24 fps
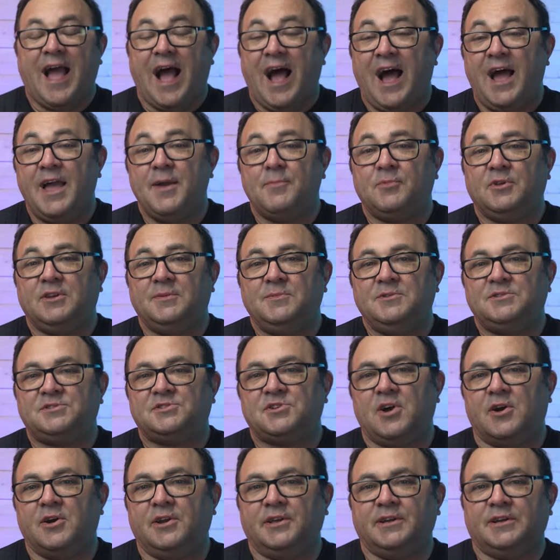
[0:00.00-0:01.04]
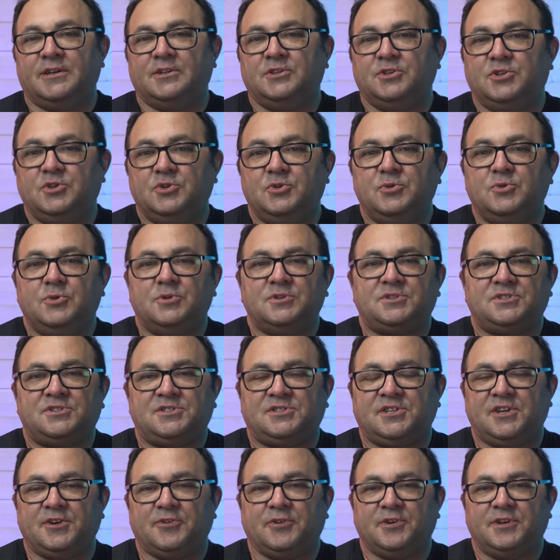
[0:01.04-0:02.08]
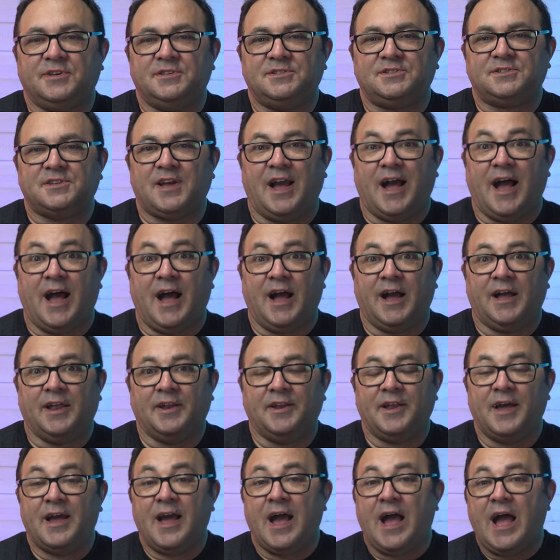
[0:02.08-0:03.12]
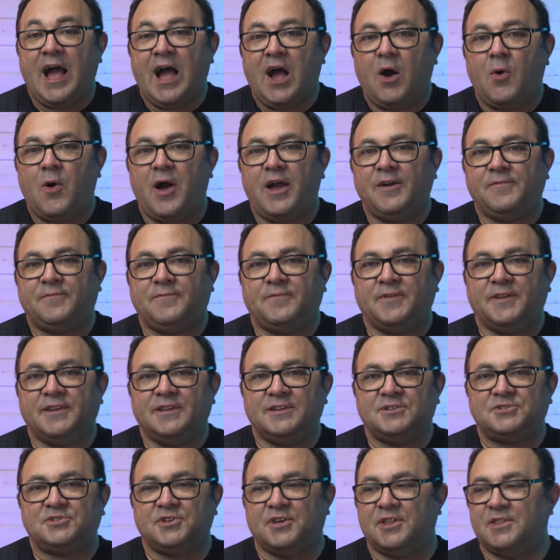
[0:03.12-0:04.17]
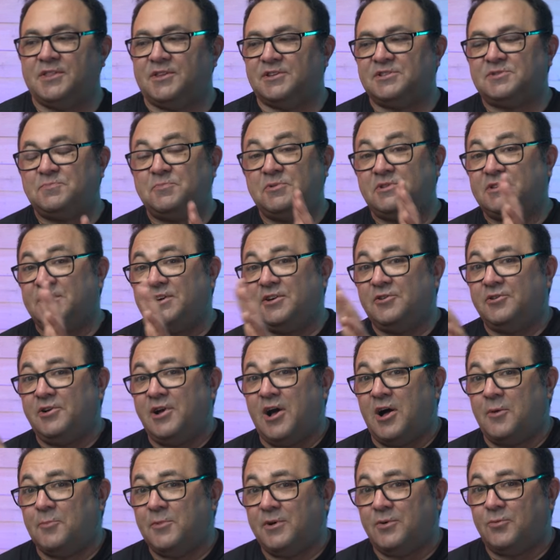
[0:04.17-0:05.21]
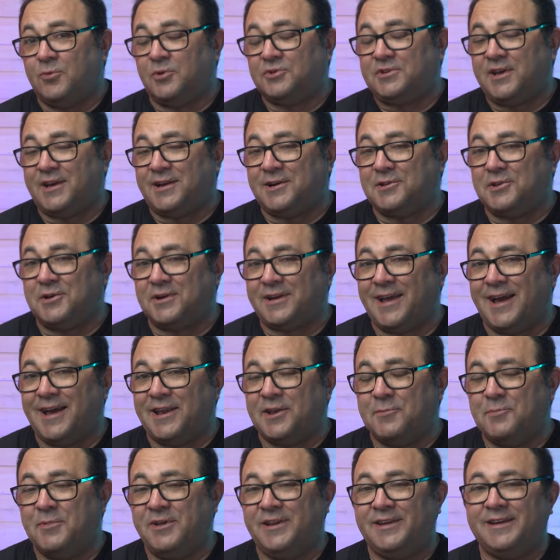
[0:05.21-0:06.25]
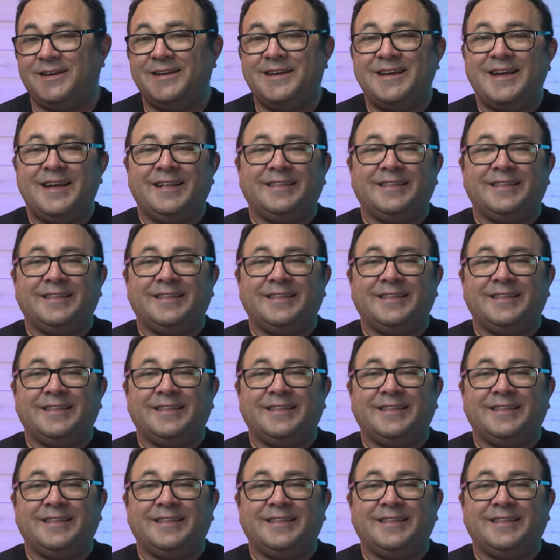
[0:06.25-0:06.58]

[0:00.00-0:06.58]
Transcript: I am going to be starting a new series on how I finish this particular helmet we'll take a look at in a minute